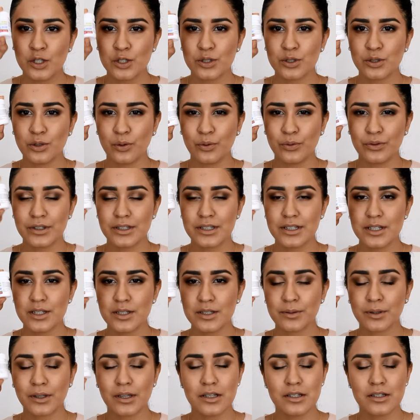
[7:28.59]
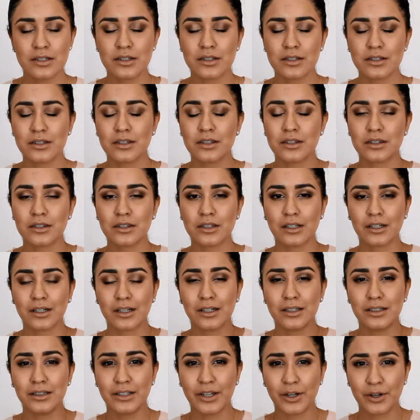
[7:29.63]
So this is because the
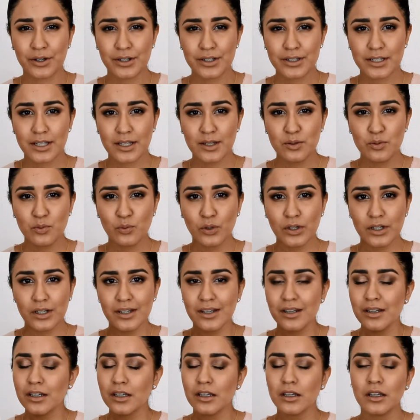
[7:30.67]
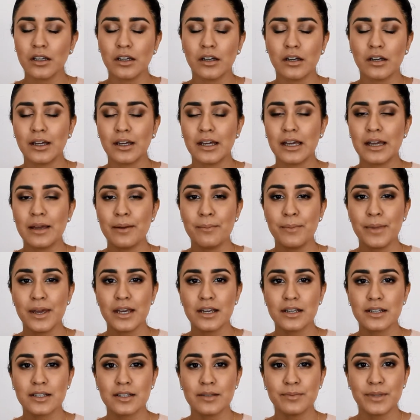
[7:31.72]
Claritin one, it
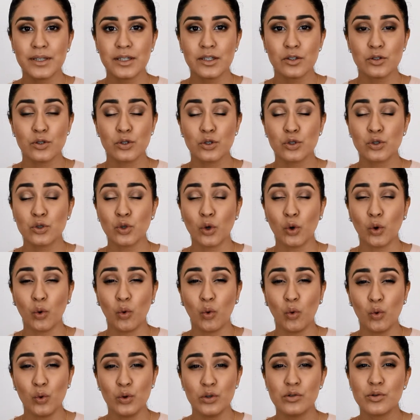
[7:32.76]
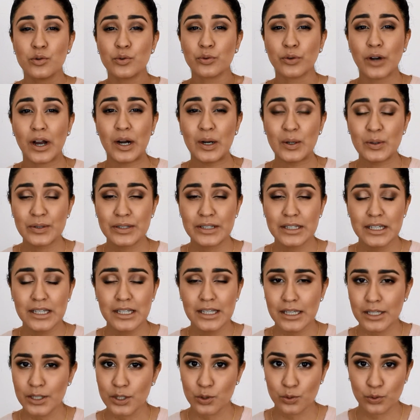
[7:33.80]
makes me so
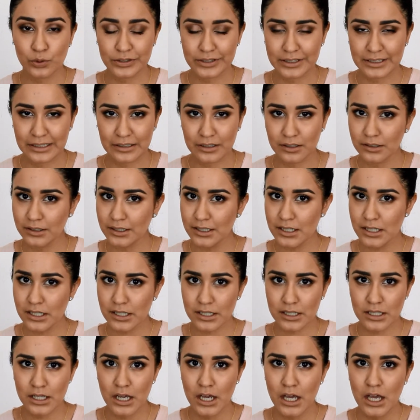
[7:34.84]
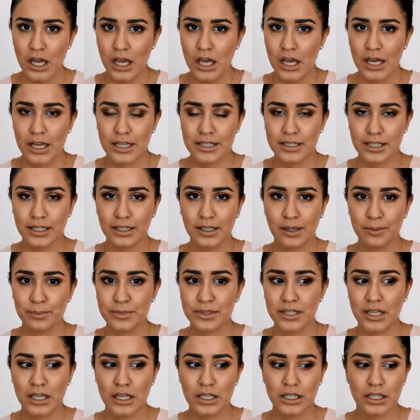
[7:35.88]
drowsy, it's ridiculous. It's like
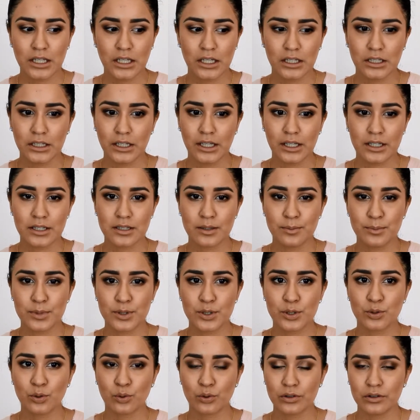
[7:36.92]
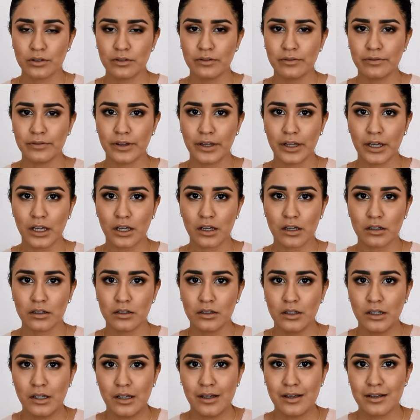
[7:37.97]
I'm taking like some sort of like
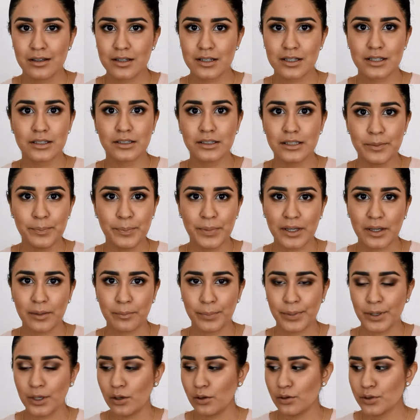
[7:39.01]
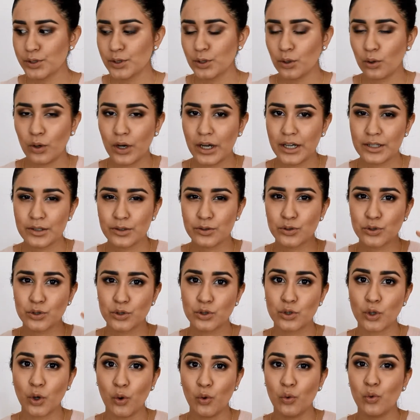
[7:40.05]
sleeping pill. So I
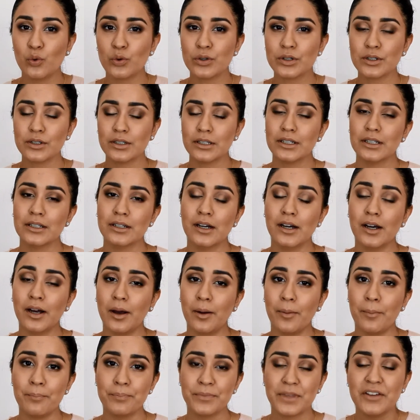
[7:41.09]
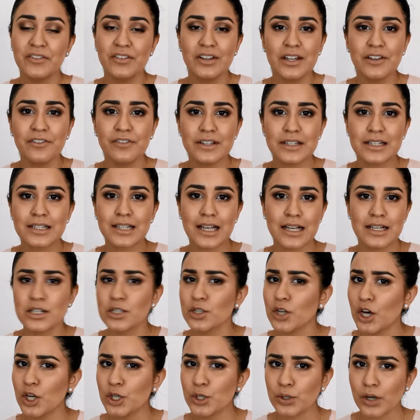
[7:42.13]
don't, um, even if it says
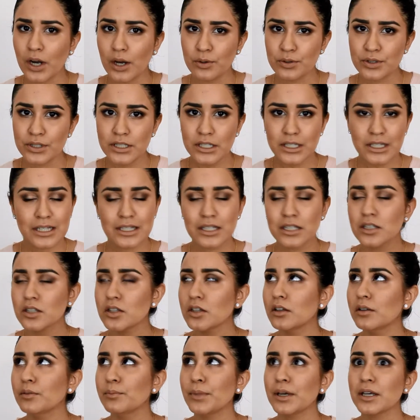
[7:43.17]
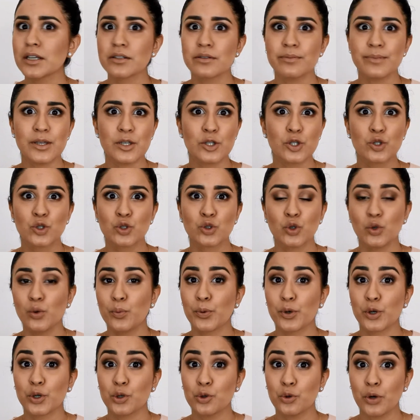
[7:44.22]
non-drowsy, it still makes me
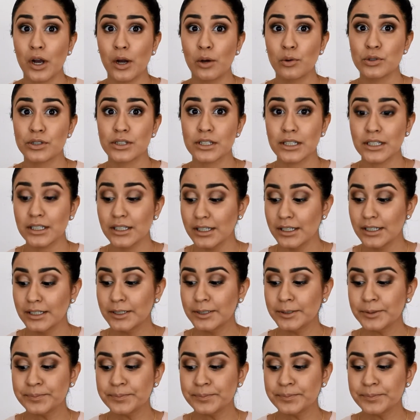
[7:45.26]
super drowsy.